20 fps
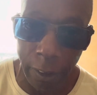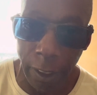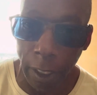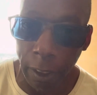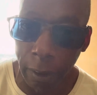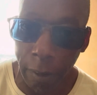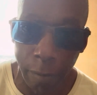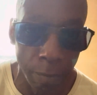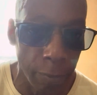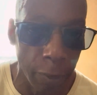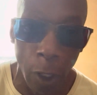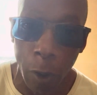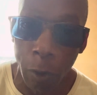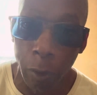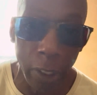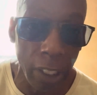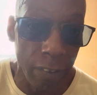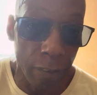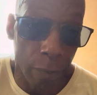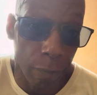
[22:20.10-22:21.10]
that
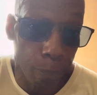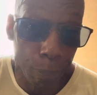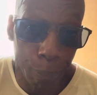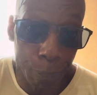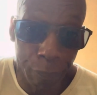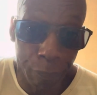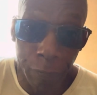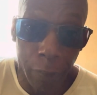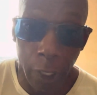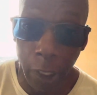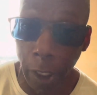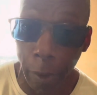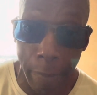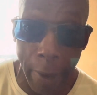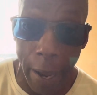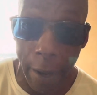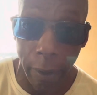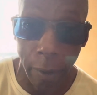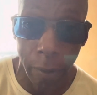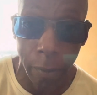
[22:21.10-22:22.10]
don't even fucking
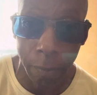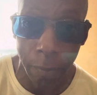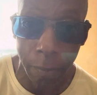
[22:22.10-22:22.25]
matter.